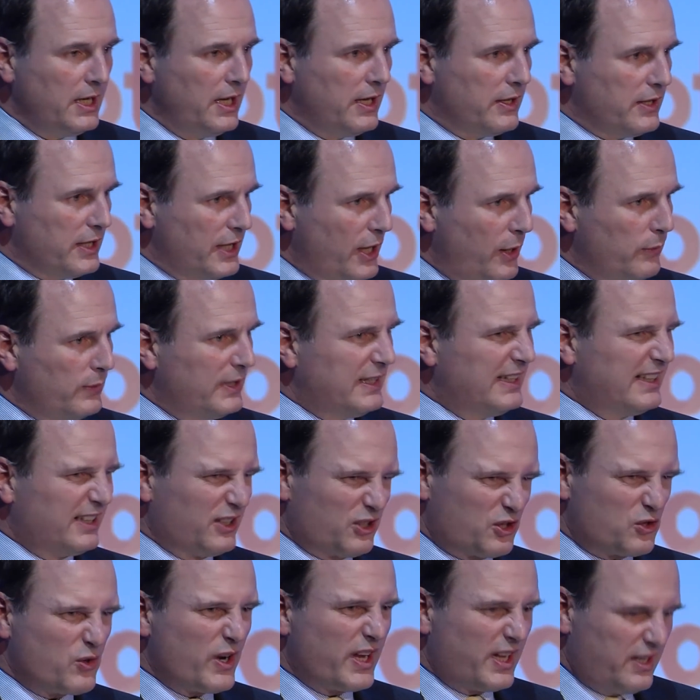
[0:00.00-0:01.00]
The only little
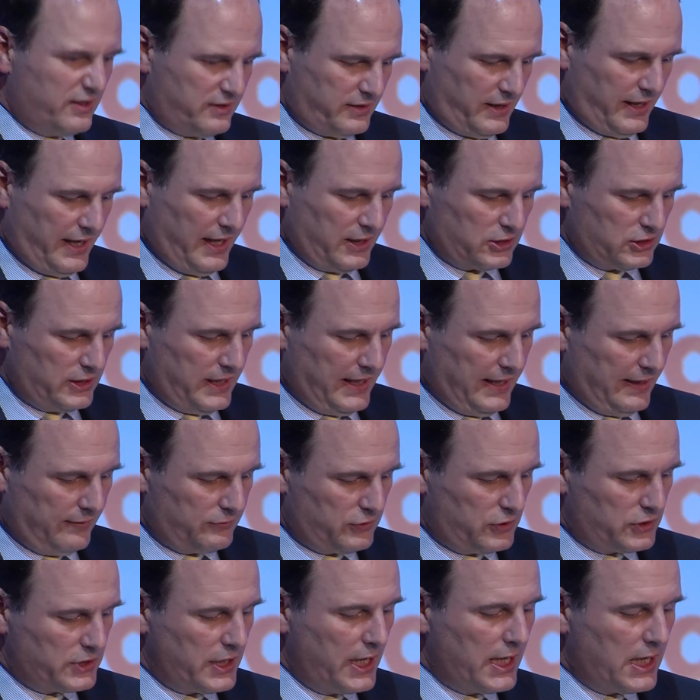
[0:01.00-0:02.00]
trick is they actually have
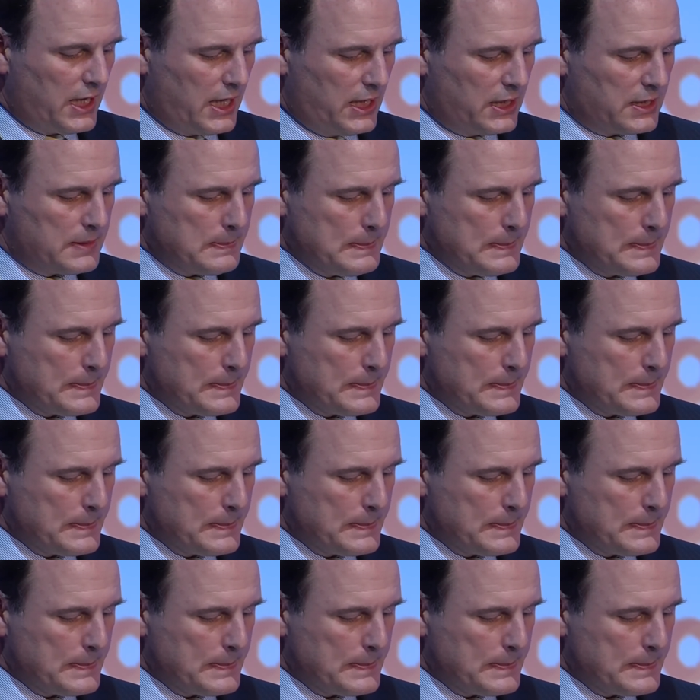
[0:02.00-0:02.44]
to take it.